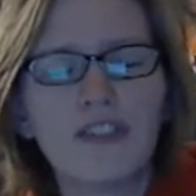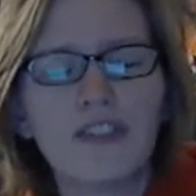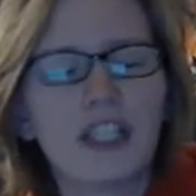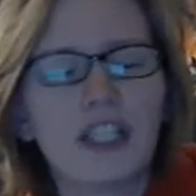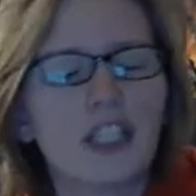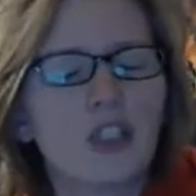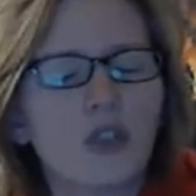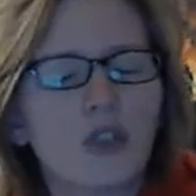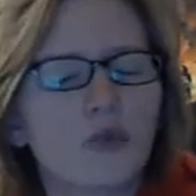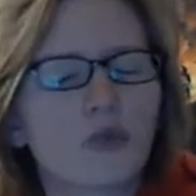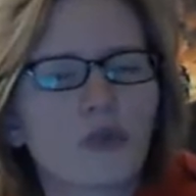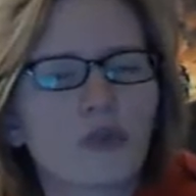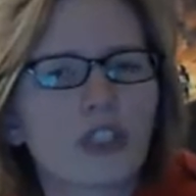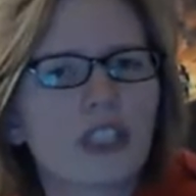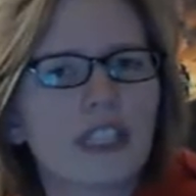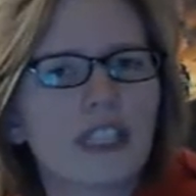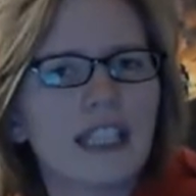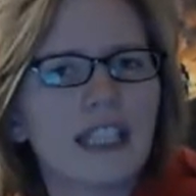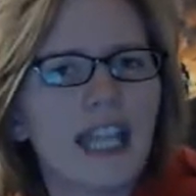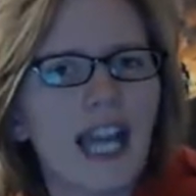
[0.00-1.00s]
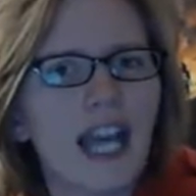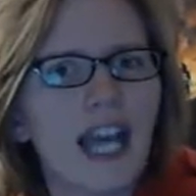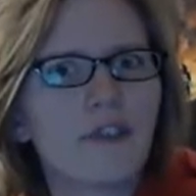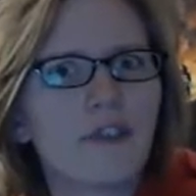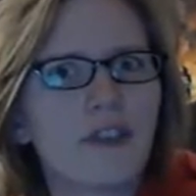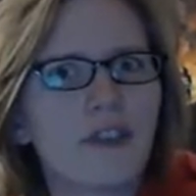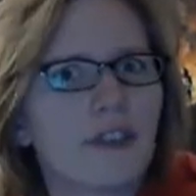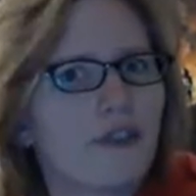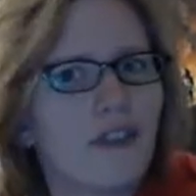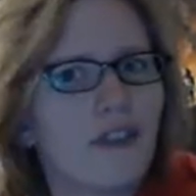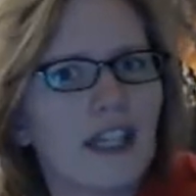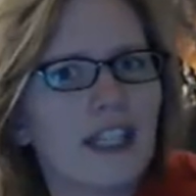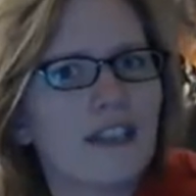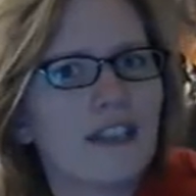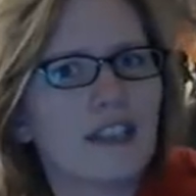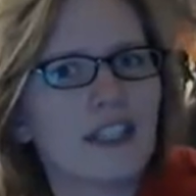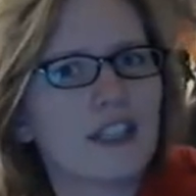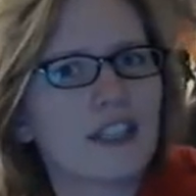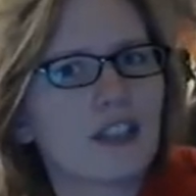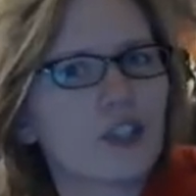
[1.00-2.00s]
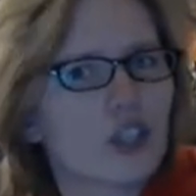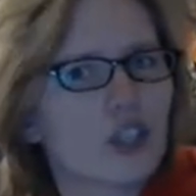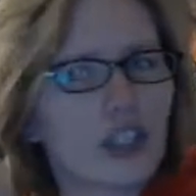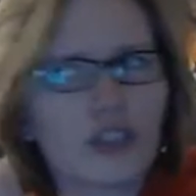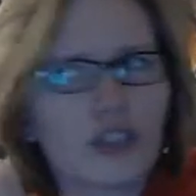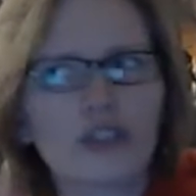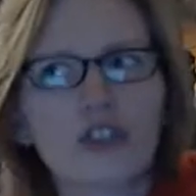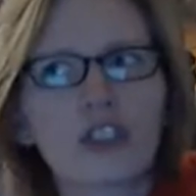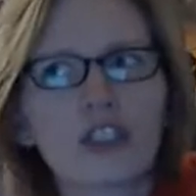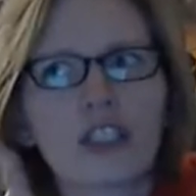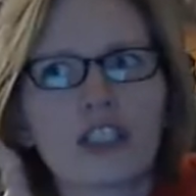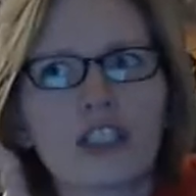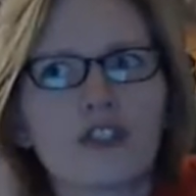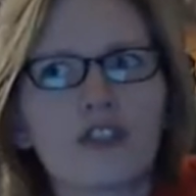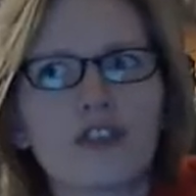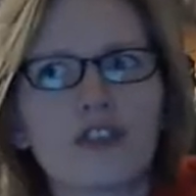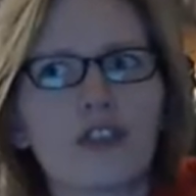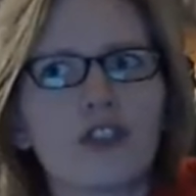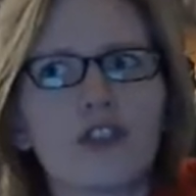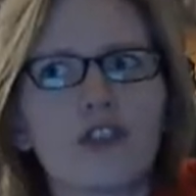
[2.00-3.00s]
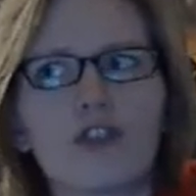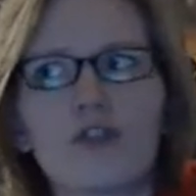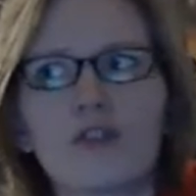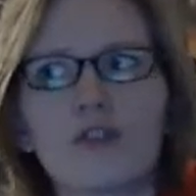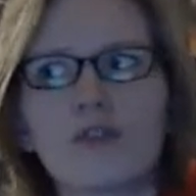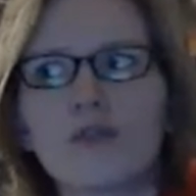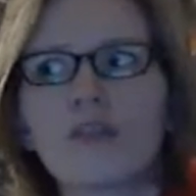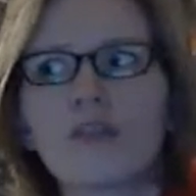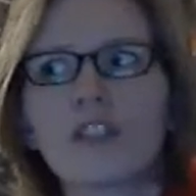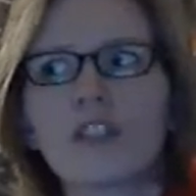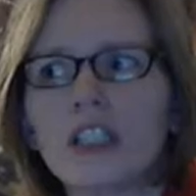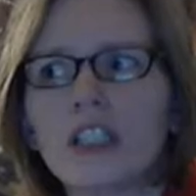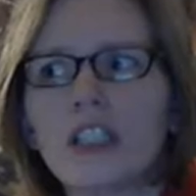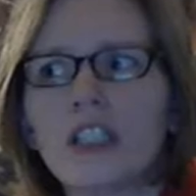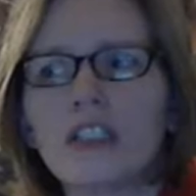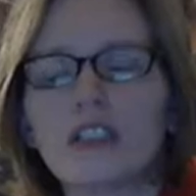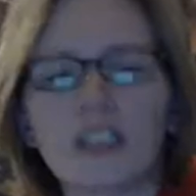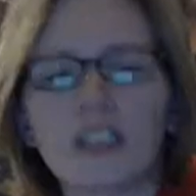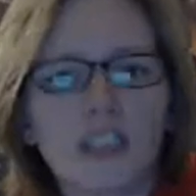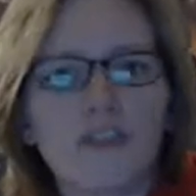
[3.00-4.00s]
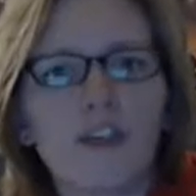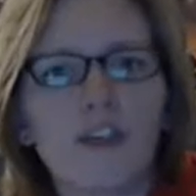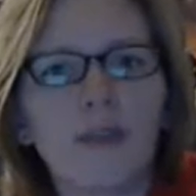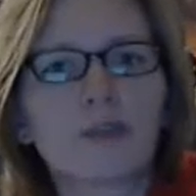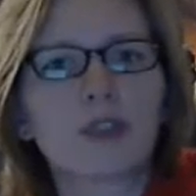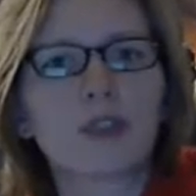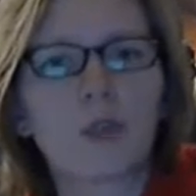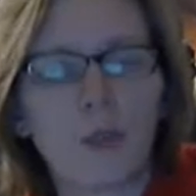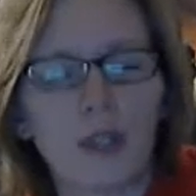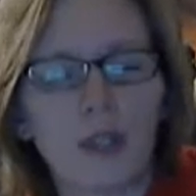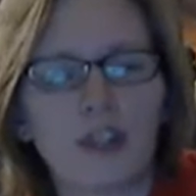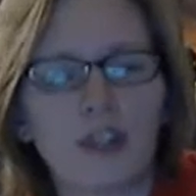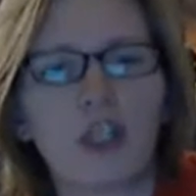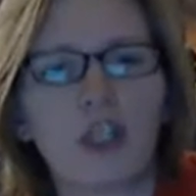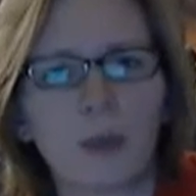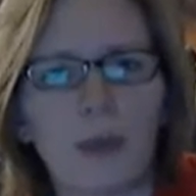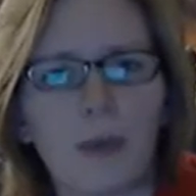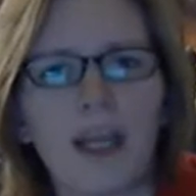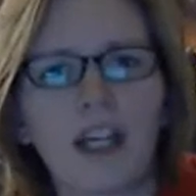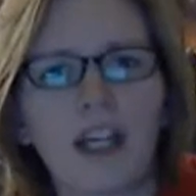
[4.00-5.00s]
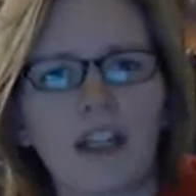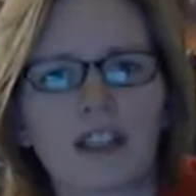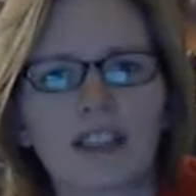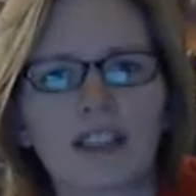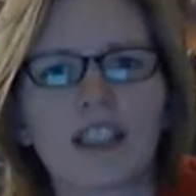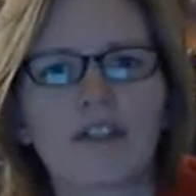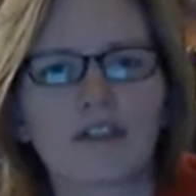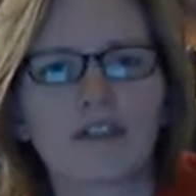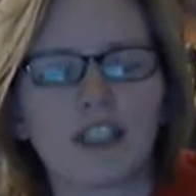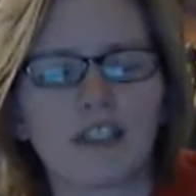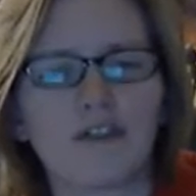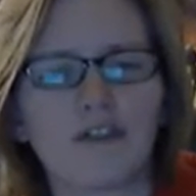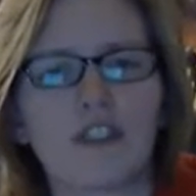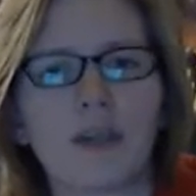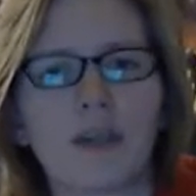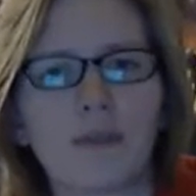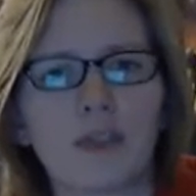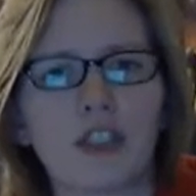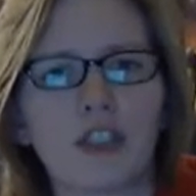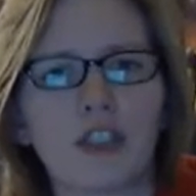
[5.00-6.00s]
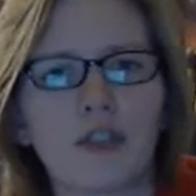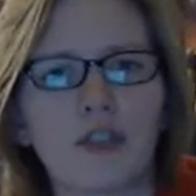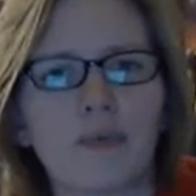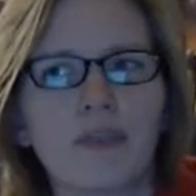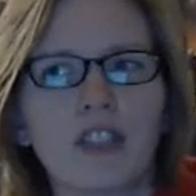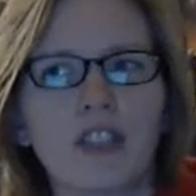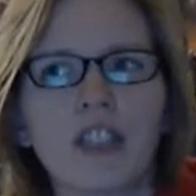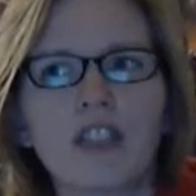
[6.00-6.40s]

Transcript: they don't really have the faith in the children to live up to what their parents have lived up to.